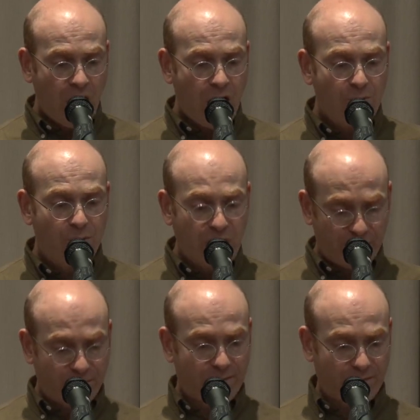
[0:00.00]
um,
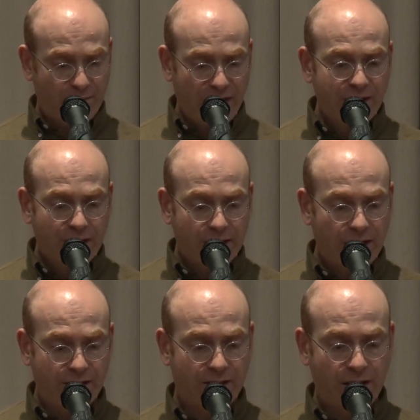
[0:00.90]
but basically,
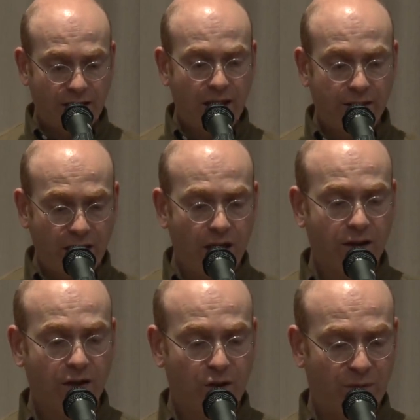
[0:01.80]
that's they, they are
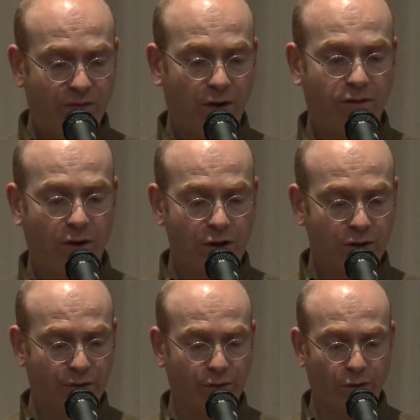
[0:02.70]
going to be very, very
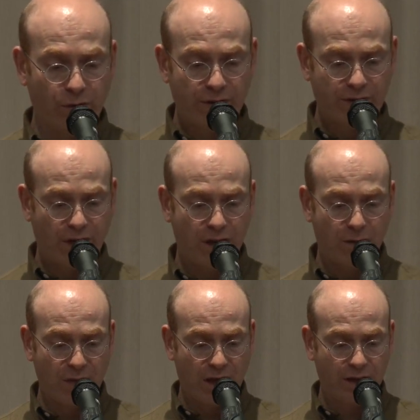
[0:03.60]
useful for us,
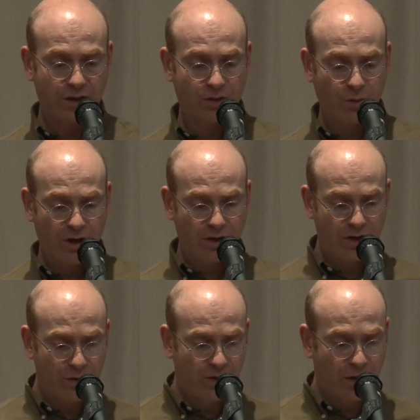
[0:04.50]
um, and we're going
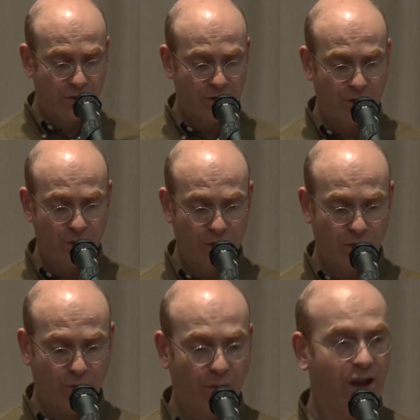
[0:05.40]
to use those to,
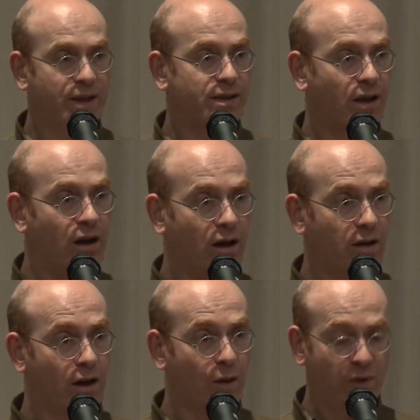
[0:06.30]
to replace
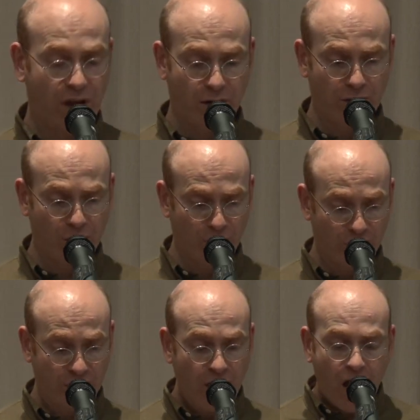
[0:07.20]
our, our Peano
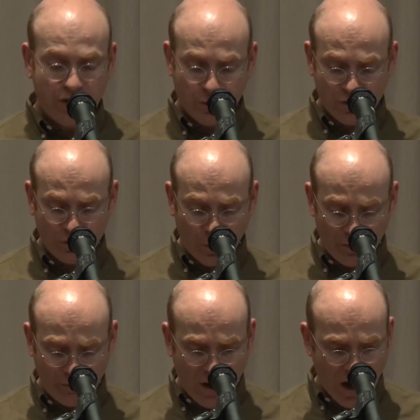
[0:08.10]
numerals. I just want to do
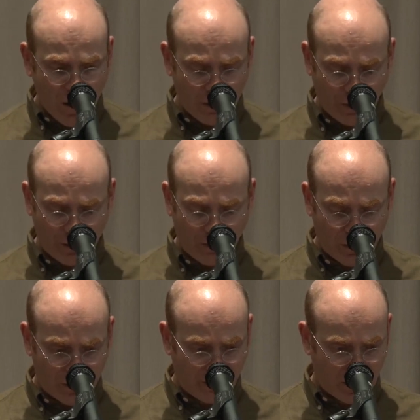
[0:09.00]
one very, very,
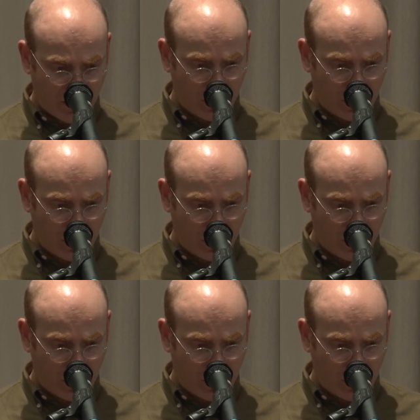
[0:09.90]
very, very